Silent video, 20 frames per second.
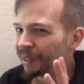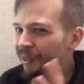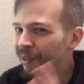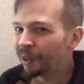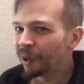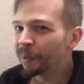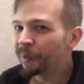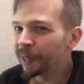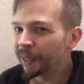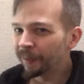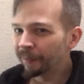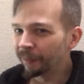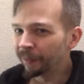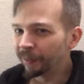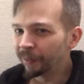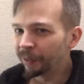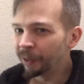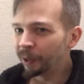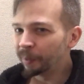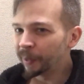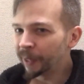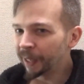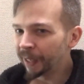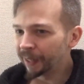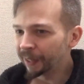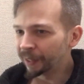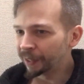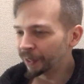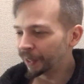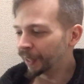nobody
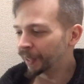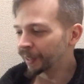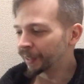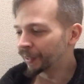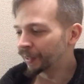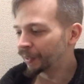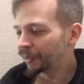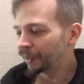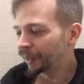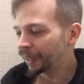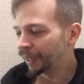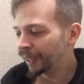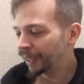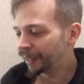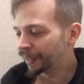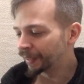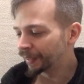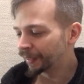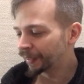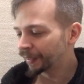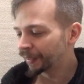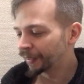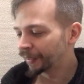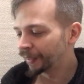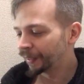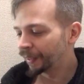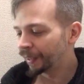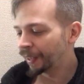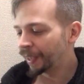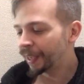had the chance to
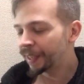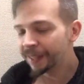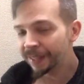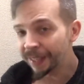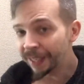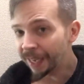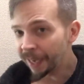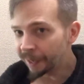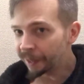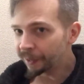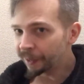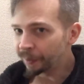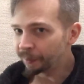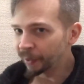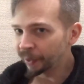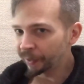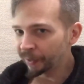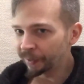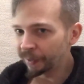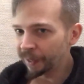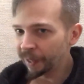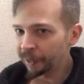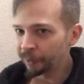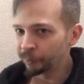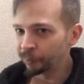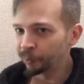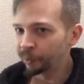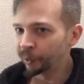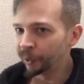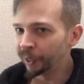see anything but the
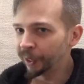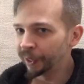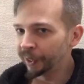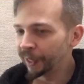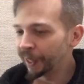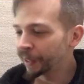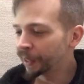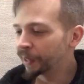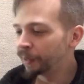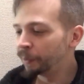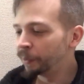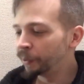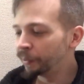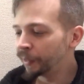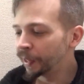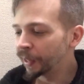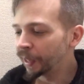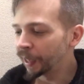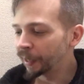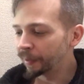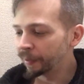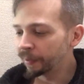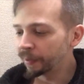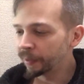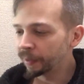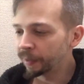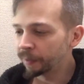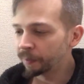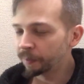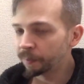theatrical cut, and that's the movie that
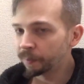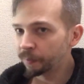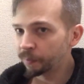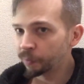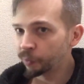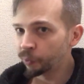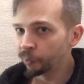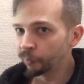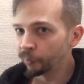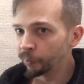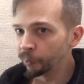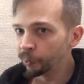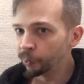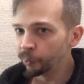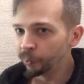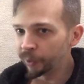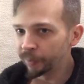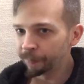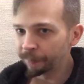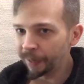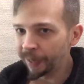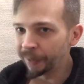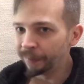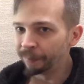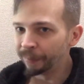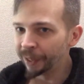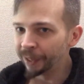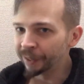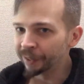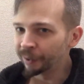grew the
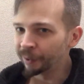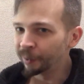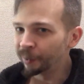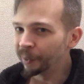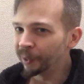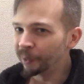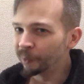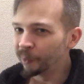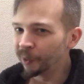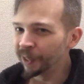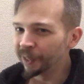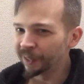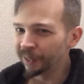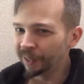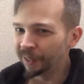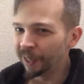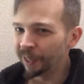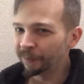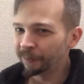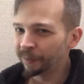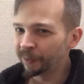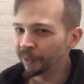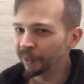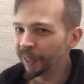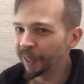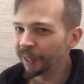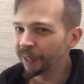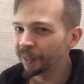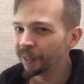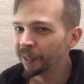fan base to what it was, enough to
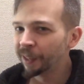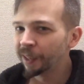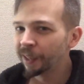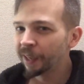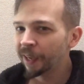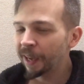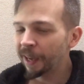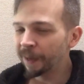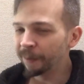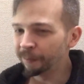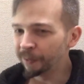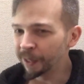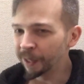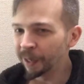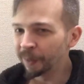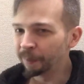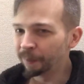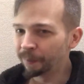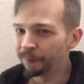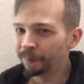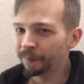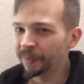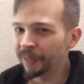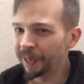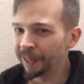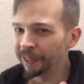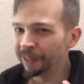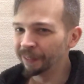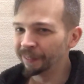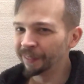like have the
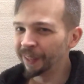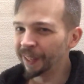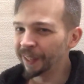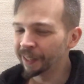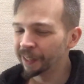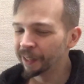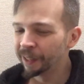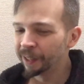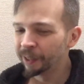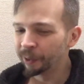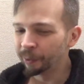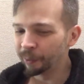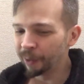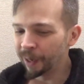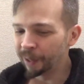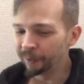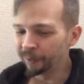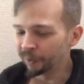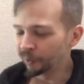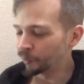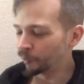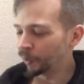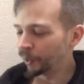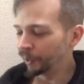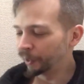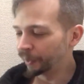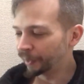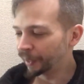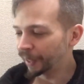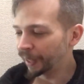kind of like
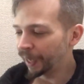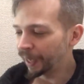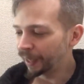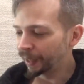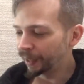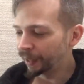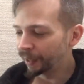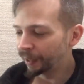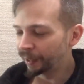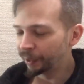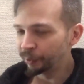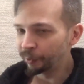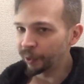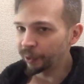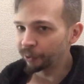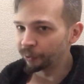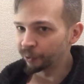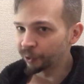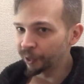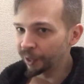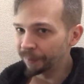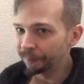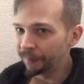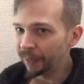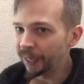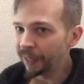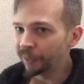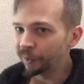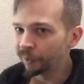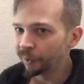groundswell to get a director's cut
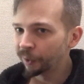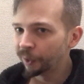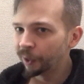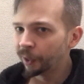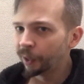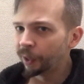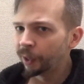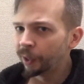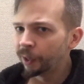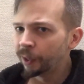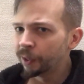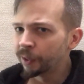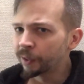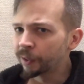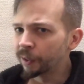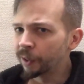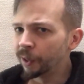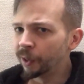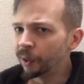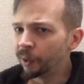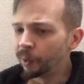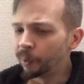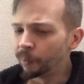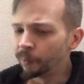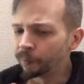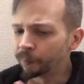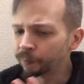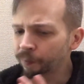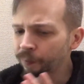made. So